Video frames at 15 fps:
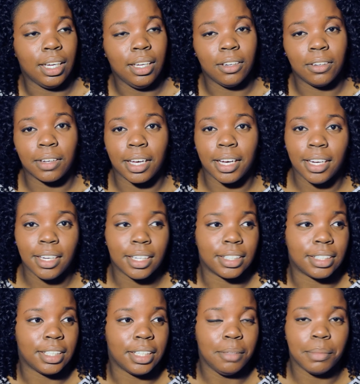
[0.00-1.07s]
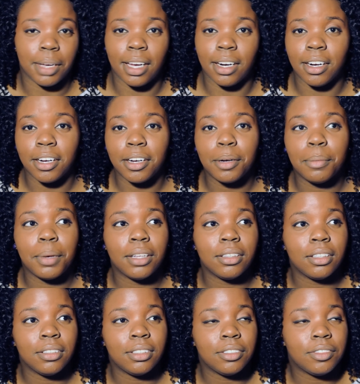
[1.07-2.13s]
he don't care because he mad at her
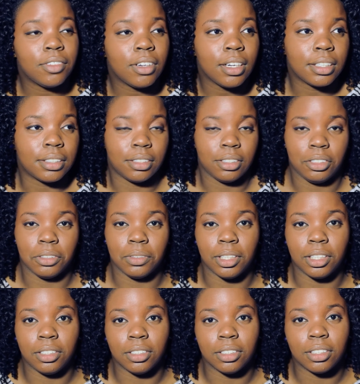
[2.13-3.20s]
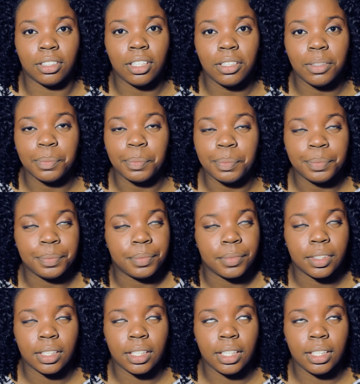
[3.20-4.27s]
about the Safari situation. So
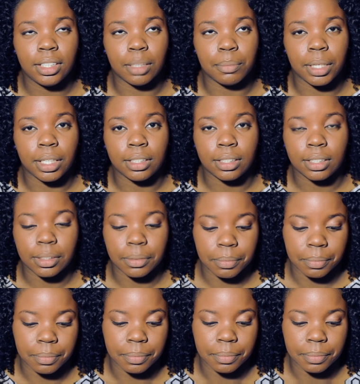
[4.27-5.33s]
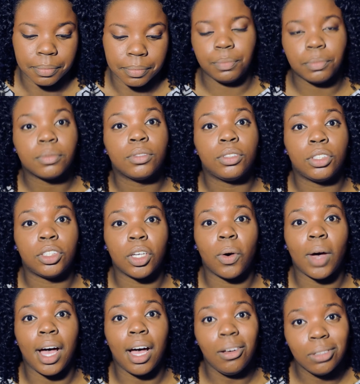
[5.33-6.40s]
it's a mess.
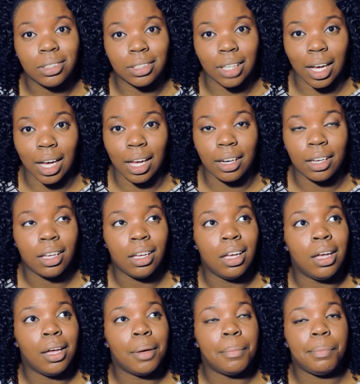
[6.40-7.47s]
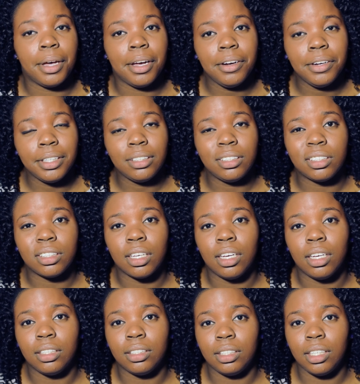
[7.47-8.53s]
So outside, Paris,
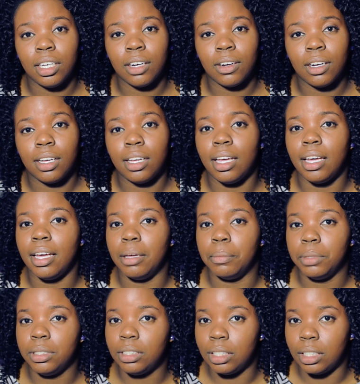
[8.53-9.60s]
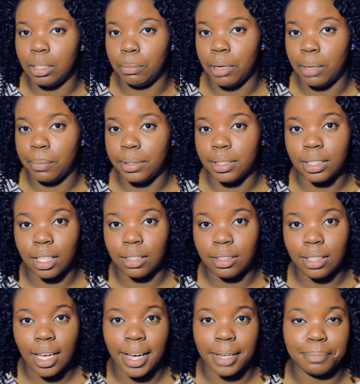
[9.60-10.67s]
Tiara, and Miss Nikki Baby is
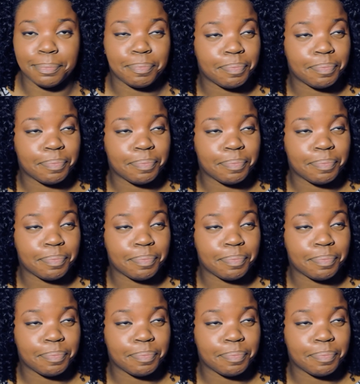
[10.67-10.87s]
outside.